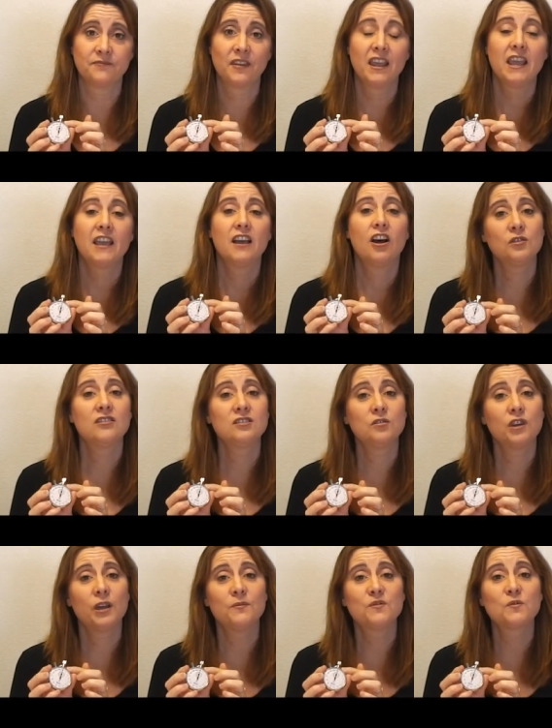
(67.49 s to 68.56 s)
It
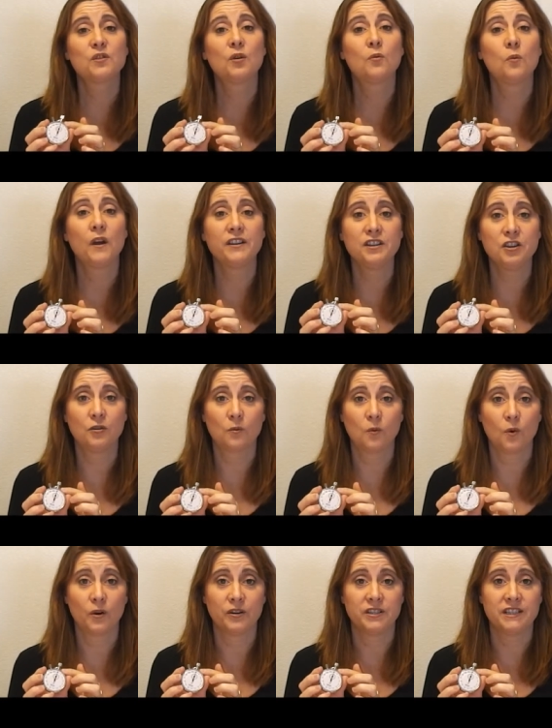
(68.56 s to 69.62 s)
also comes with a one-year
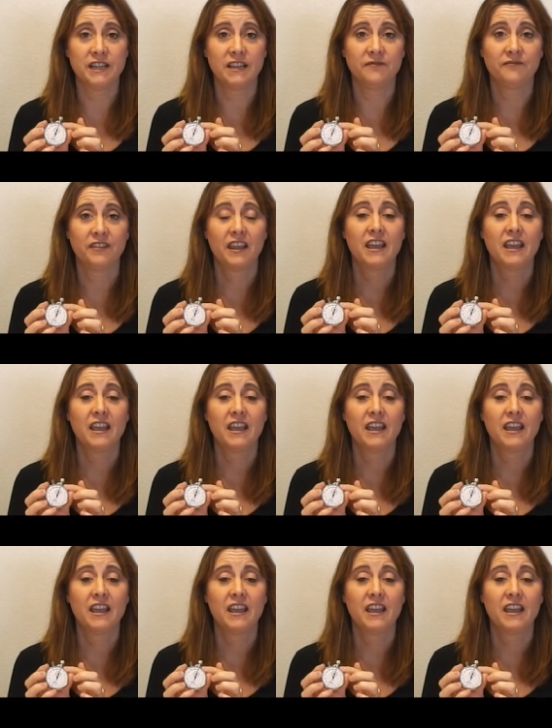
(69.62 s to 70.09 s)
warranty.